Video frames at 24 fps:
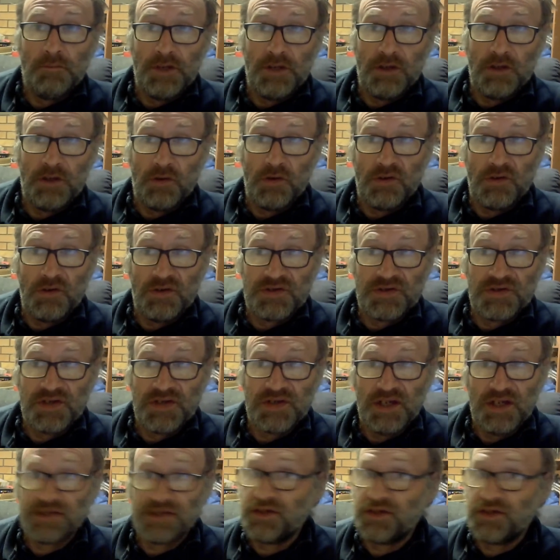
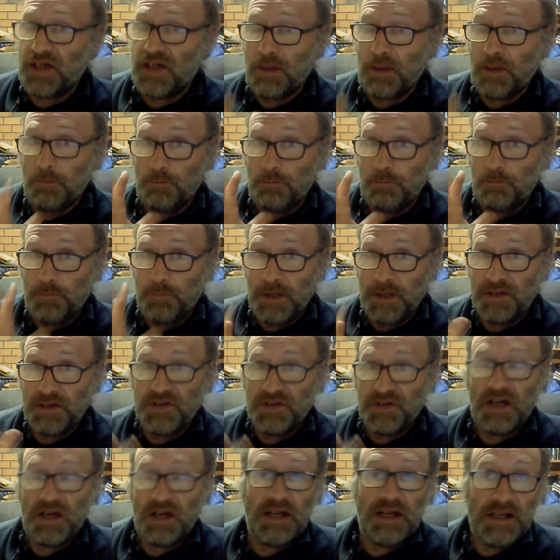Because it's another
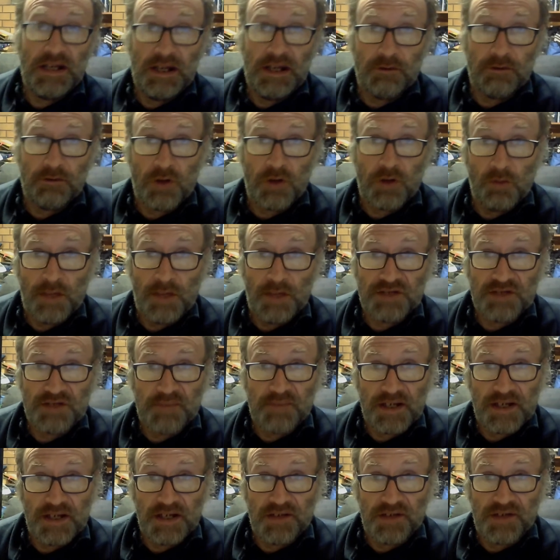big day here at Old
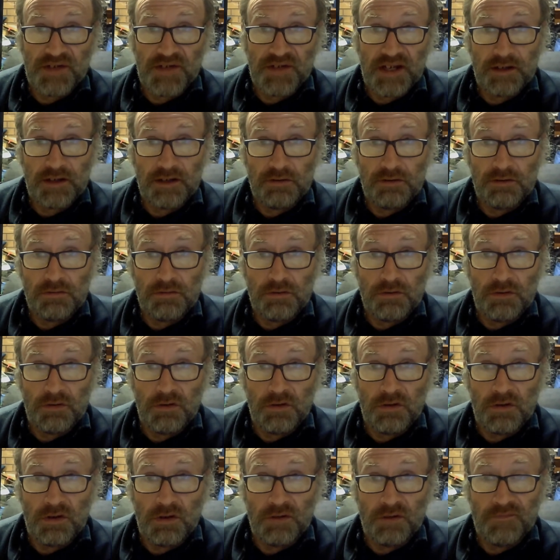Mates Backyard Tech.
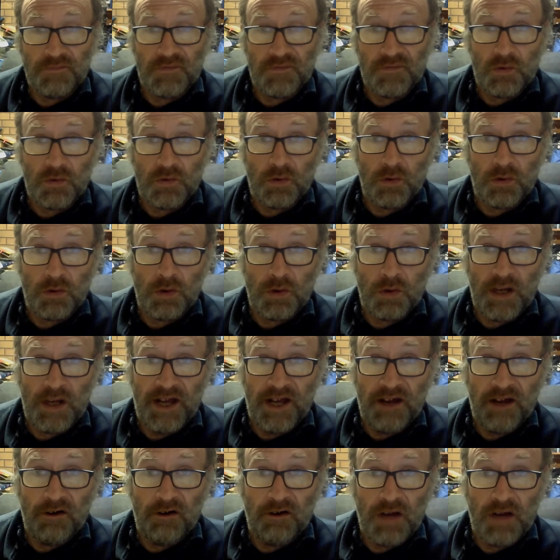All right? For
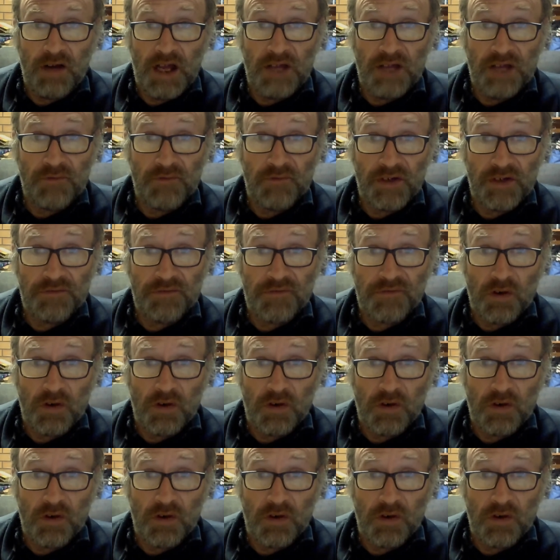our AV